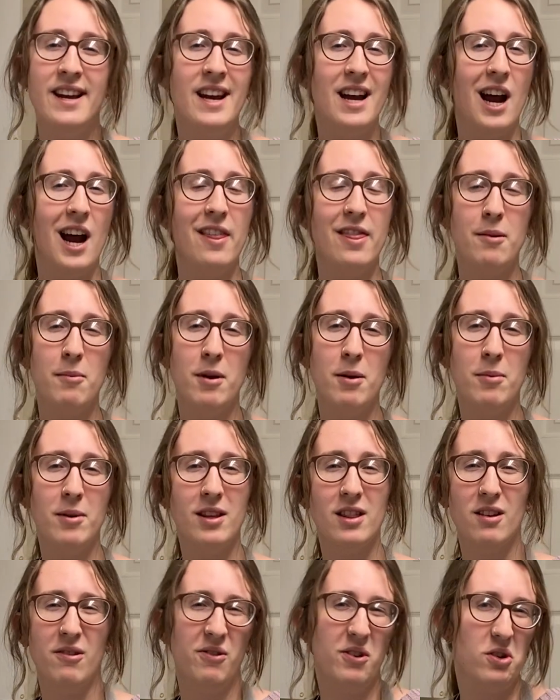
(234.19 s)
and then maybe in
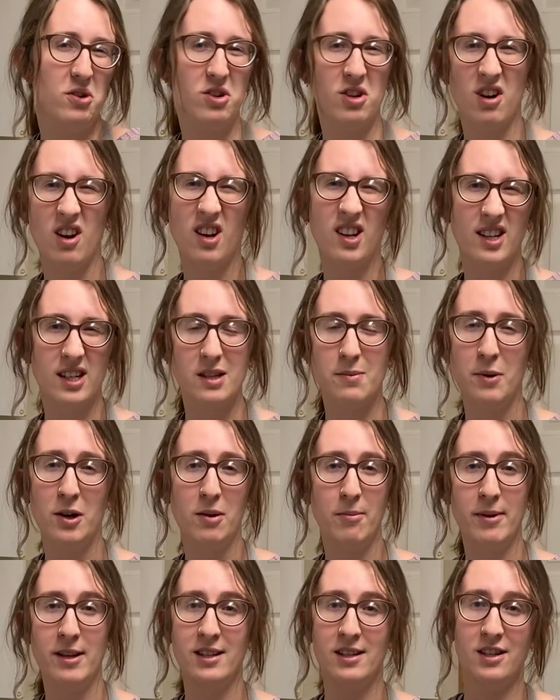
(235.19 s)
the future I'll
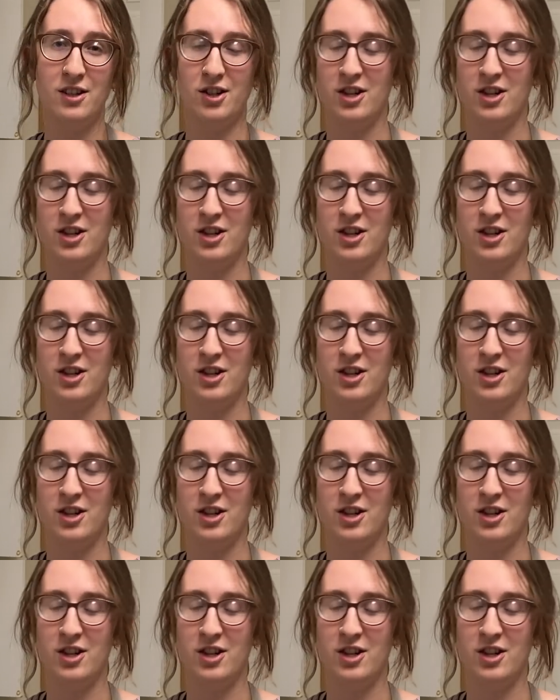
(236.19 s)
experiment and